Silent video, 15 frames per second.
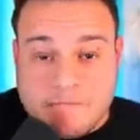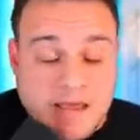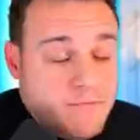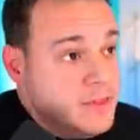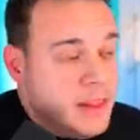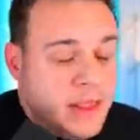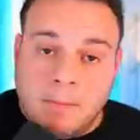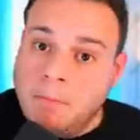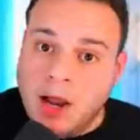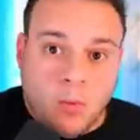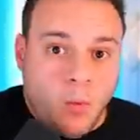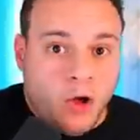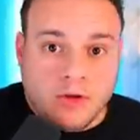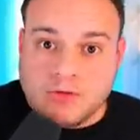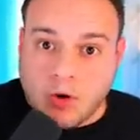Even like
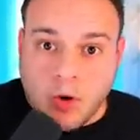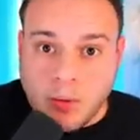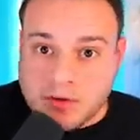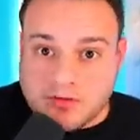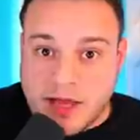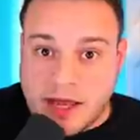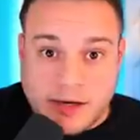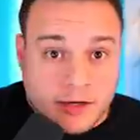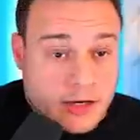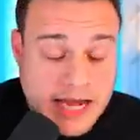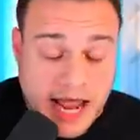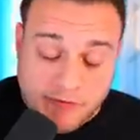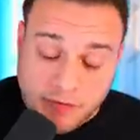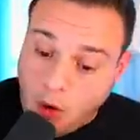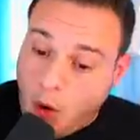Mike Walter always said, you
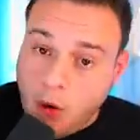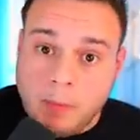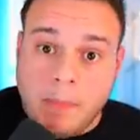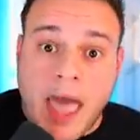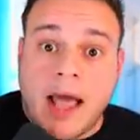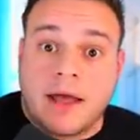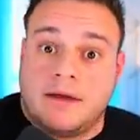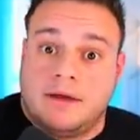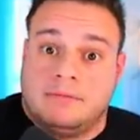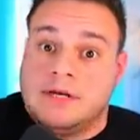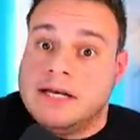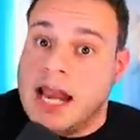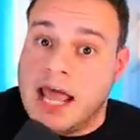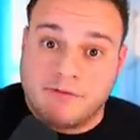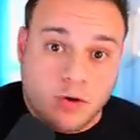never hold back.
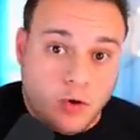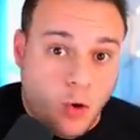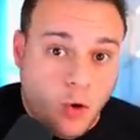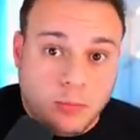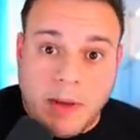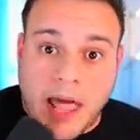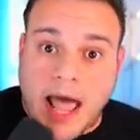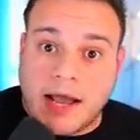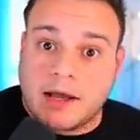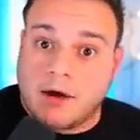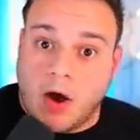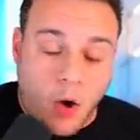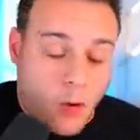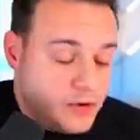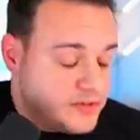Never hold
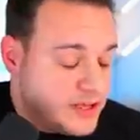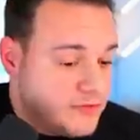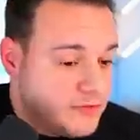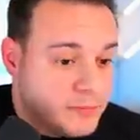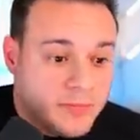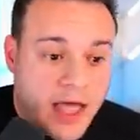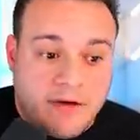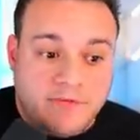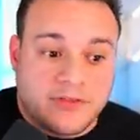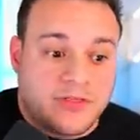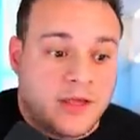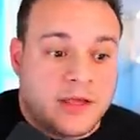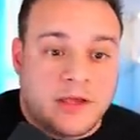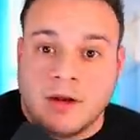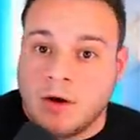back. Always give them
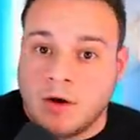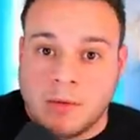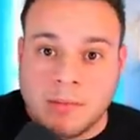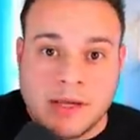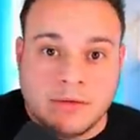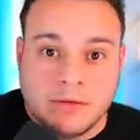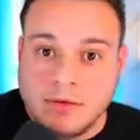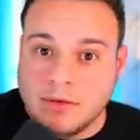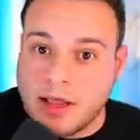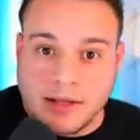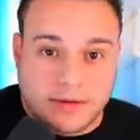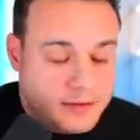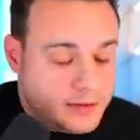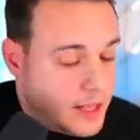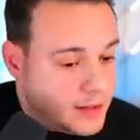everything. You know what I mean?
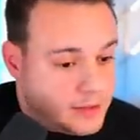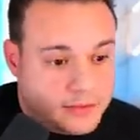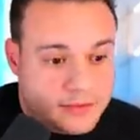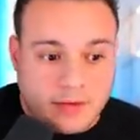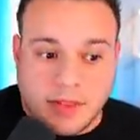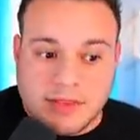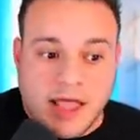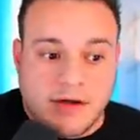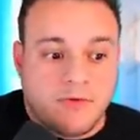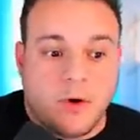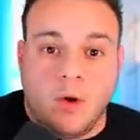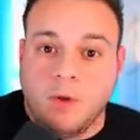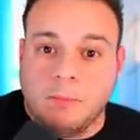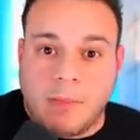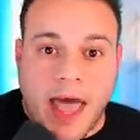Like, like never
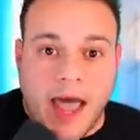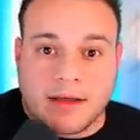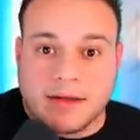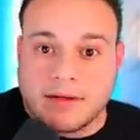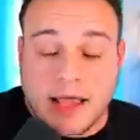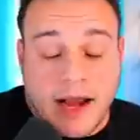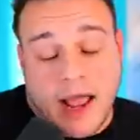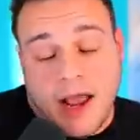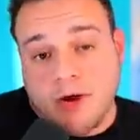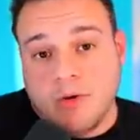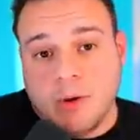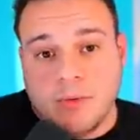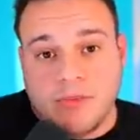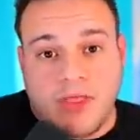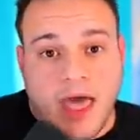hold back. And I
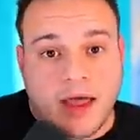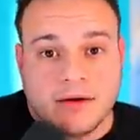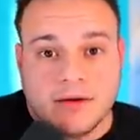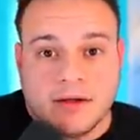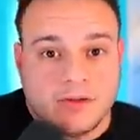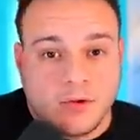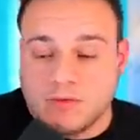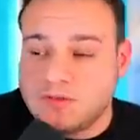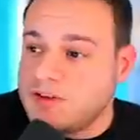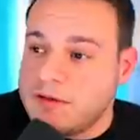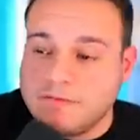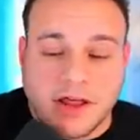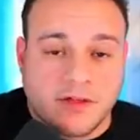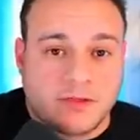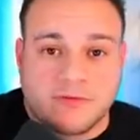agree with that. Don't
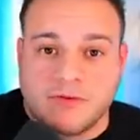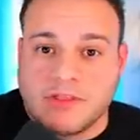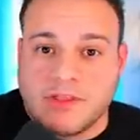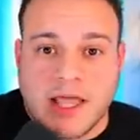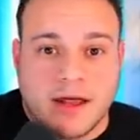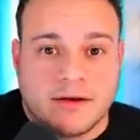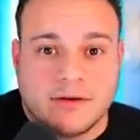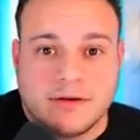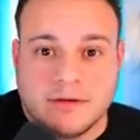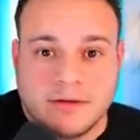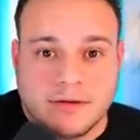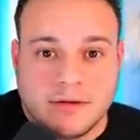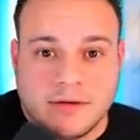save nothing for the end.